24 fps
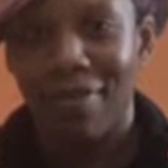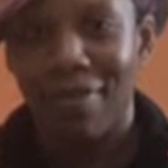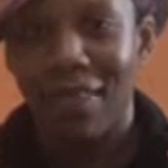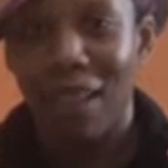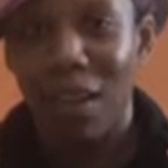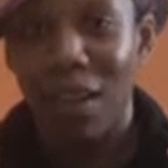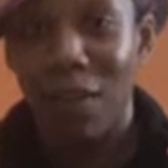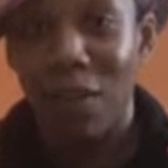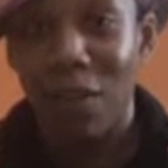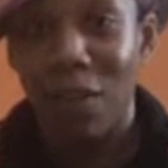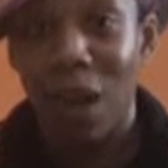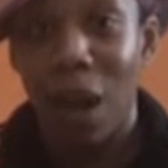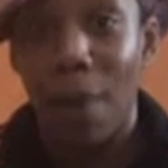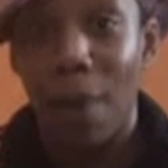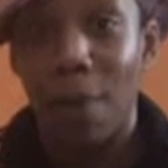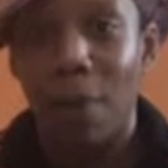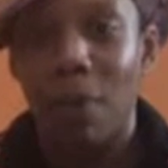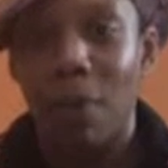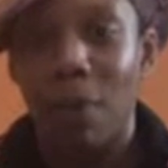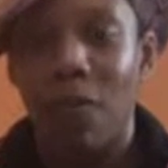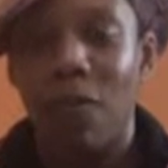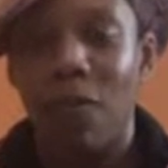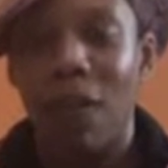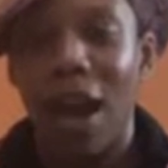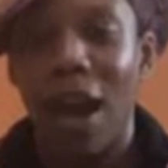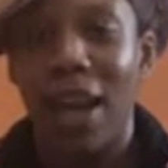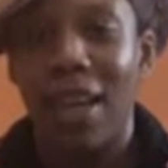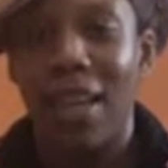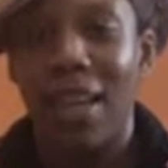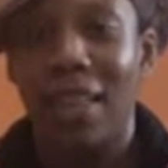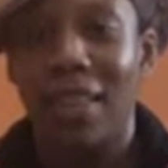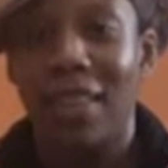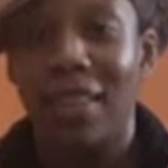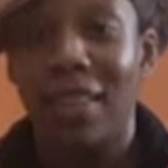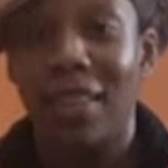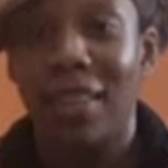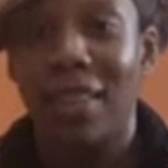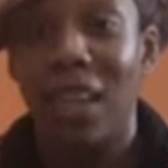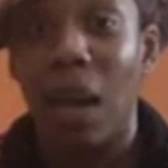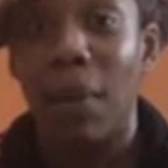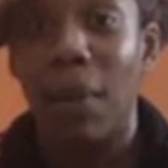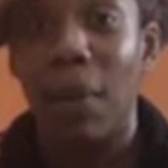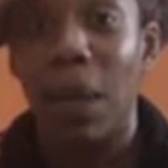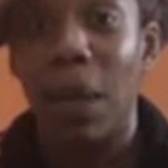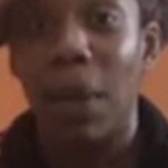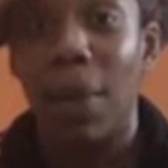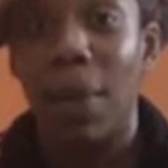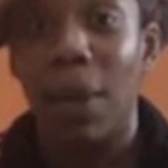lift up and finding the
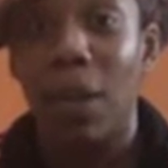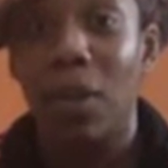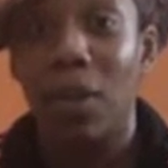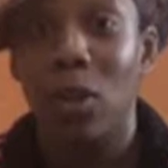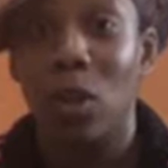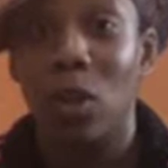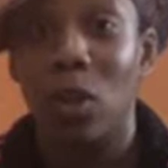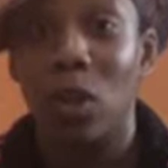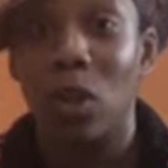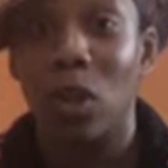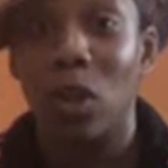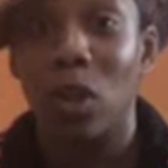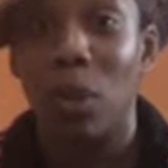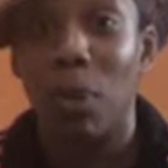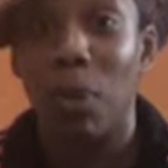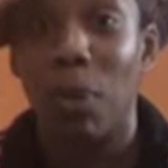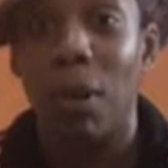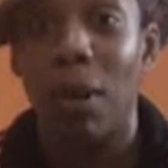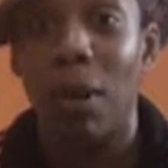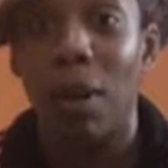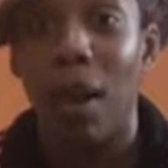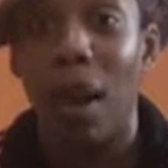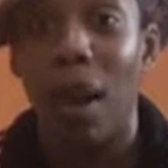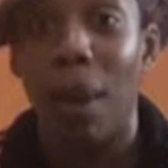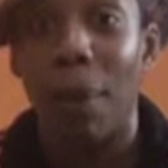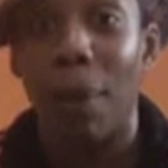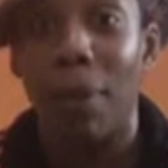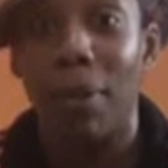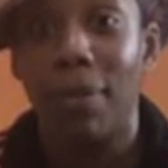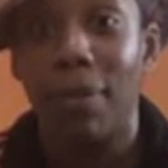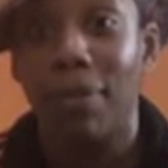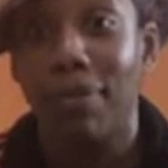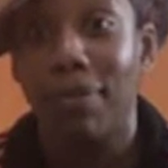stomach muscles to pull up.